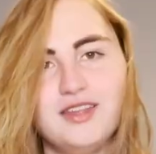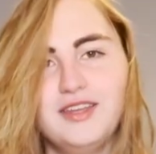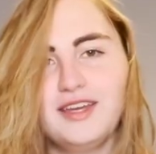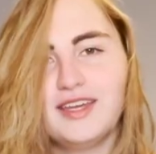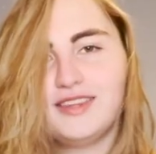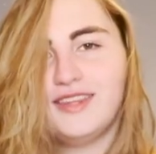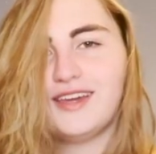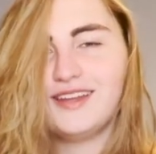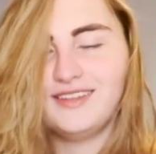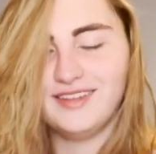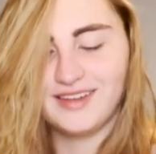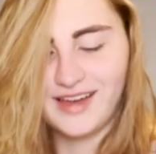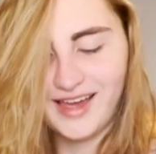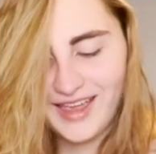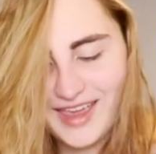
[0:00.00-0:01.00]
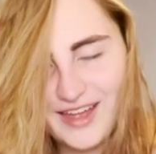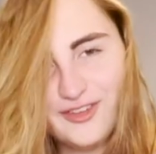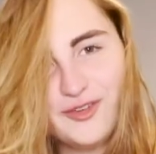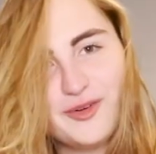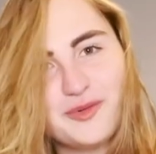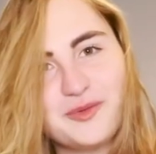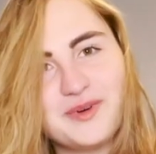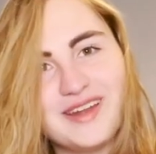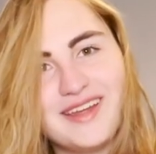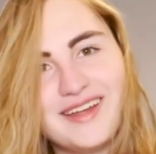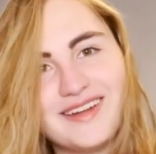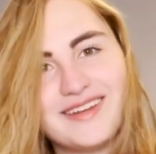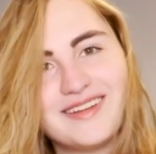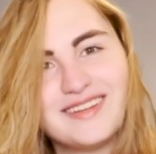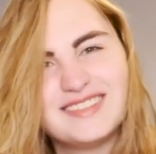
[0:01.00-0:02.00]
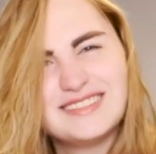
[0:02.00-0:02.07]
You get the idea. I can't do it with one hand.